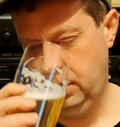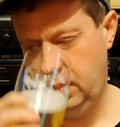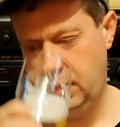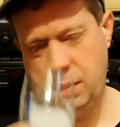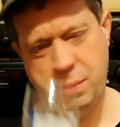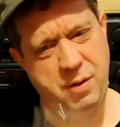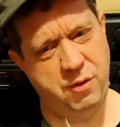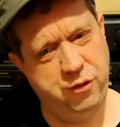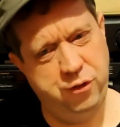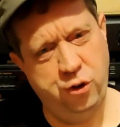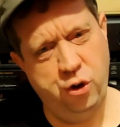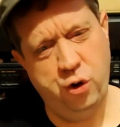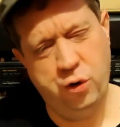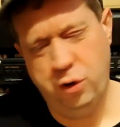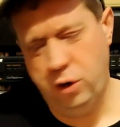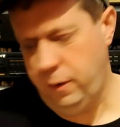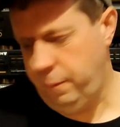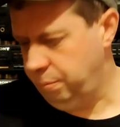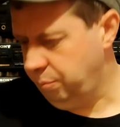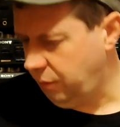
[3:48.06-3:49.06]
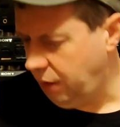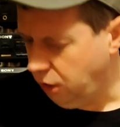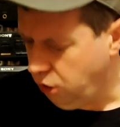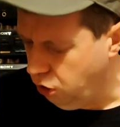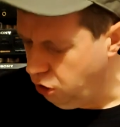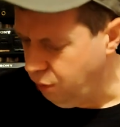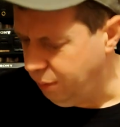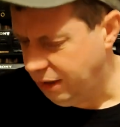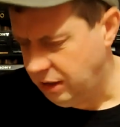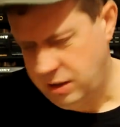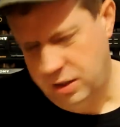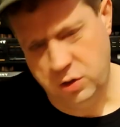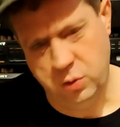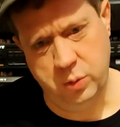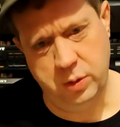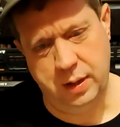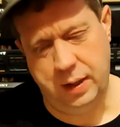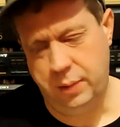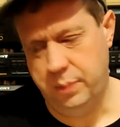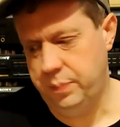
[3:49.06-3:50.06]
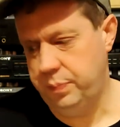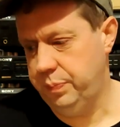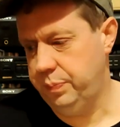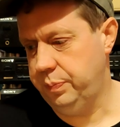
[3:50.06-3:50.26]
a little bit floral. I've got to go back to this one now.